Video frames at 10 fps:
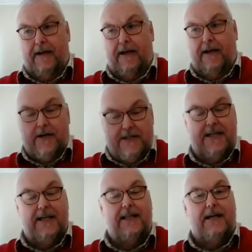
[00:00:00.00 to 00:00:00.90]

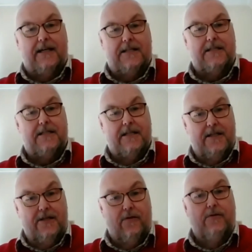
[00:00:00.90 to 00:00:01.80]
curtail us,
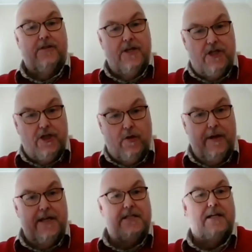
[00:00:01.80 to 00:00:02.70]
to
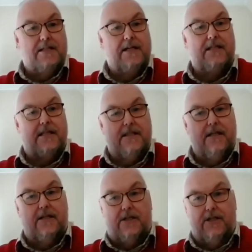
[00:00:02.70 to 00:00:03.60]
squeeze us into
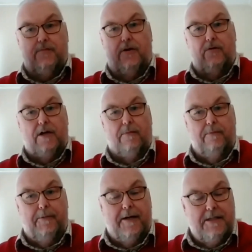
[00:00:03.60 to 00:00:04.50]
such a small
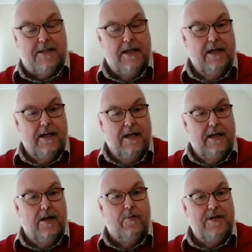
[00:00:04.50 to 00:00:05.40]
compass
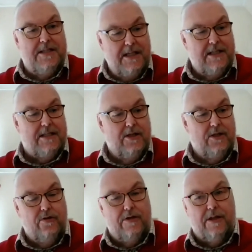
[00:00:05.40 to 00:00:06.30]
that we cease to
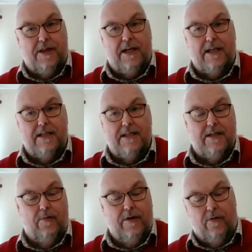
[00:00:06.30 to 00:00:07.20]
do the things
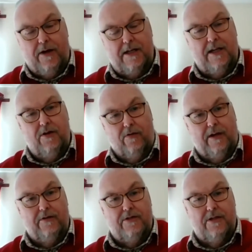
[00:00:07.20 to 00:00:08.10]
that we already know
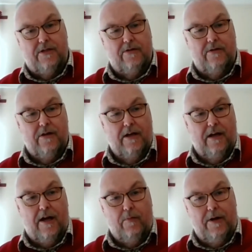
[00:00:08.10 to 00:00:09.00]
how to do
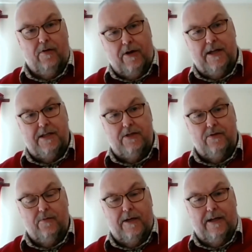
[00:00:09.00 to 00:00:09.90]
and we already
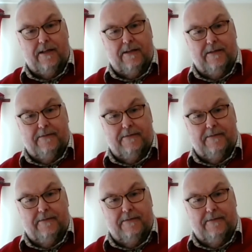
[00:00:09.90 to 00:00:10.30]
do well.